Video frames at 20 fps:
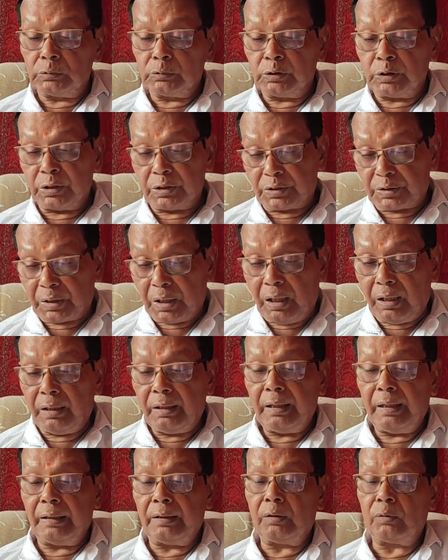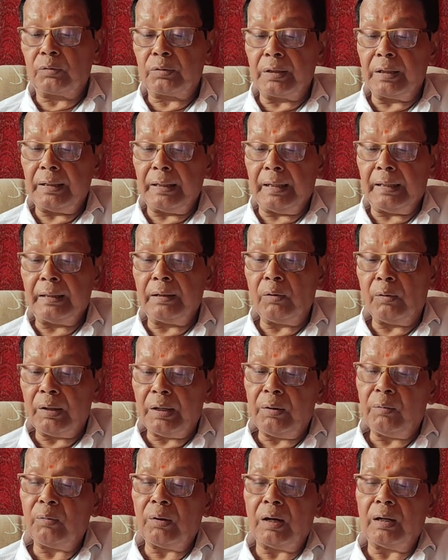distal
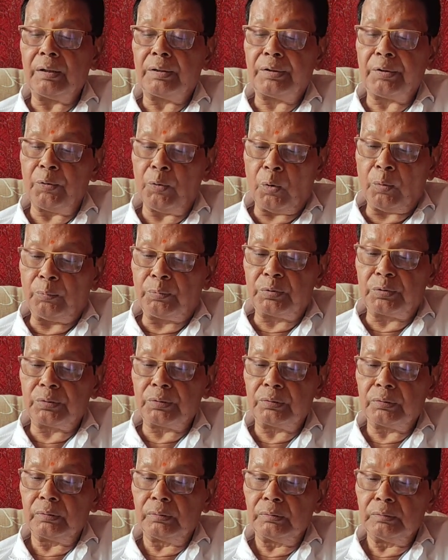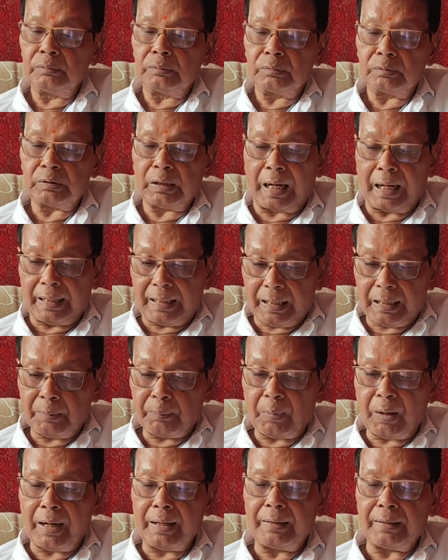endoneural tubes guided
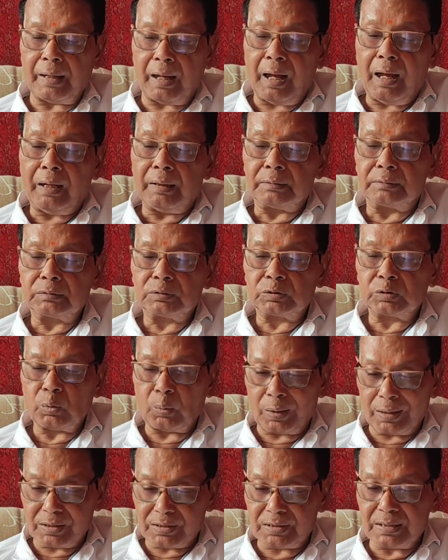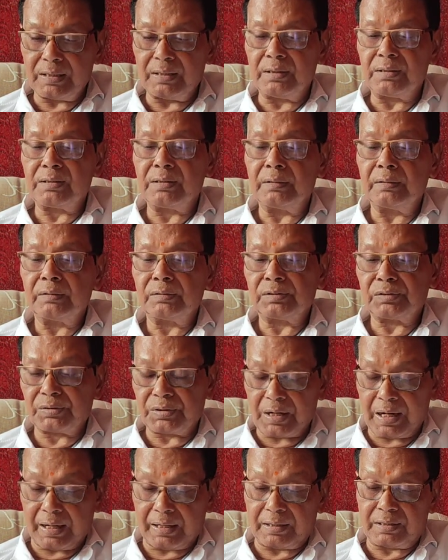by the Schwann cell
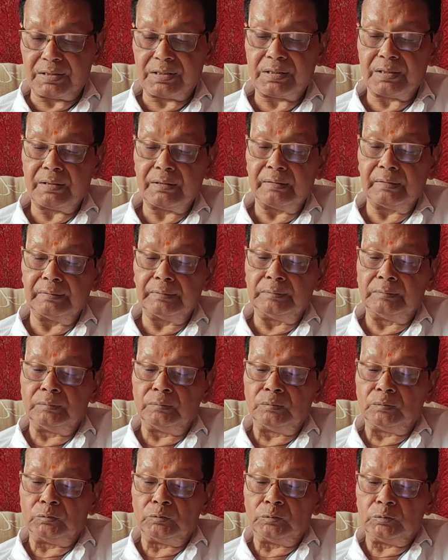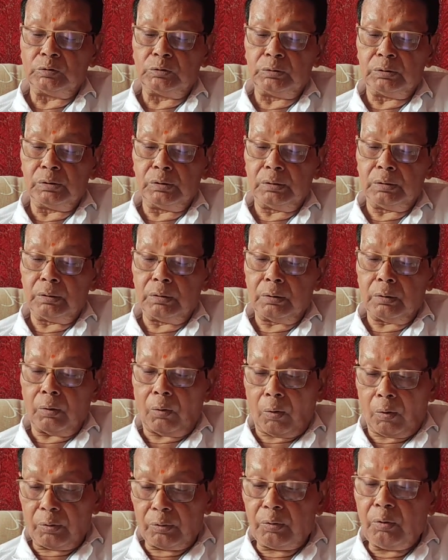strands.
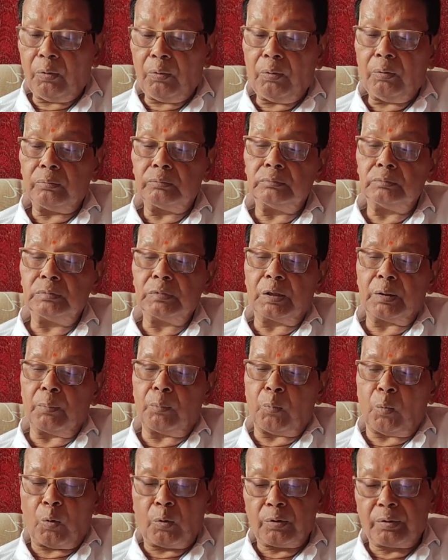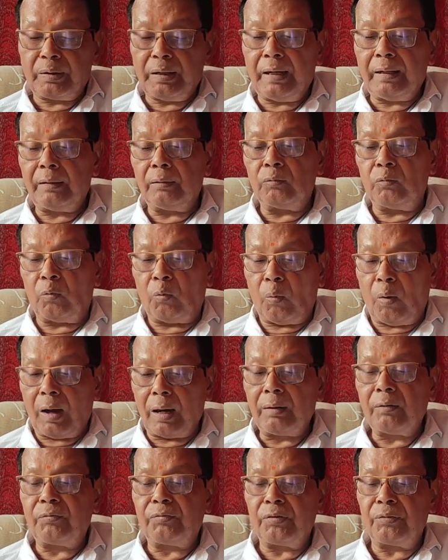Although the more than
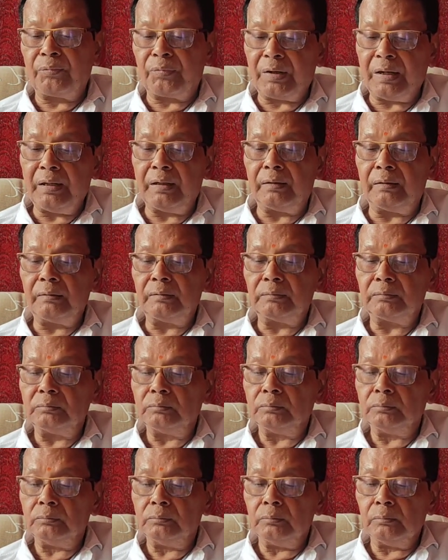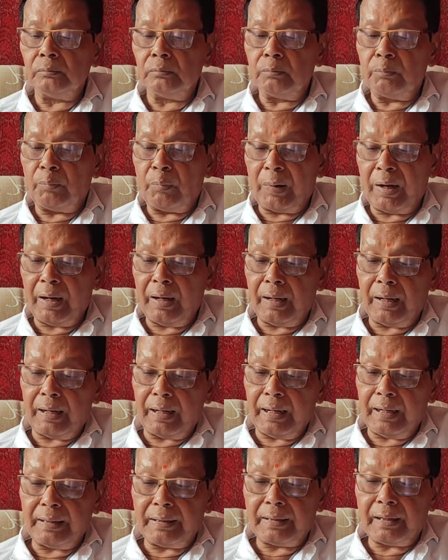one fibril may
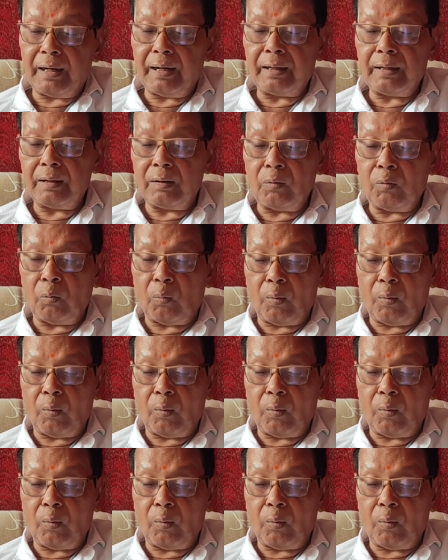enter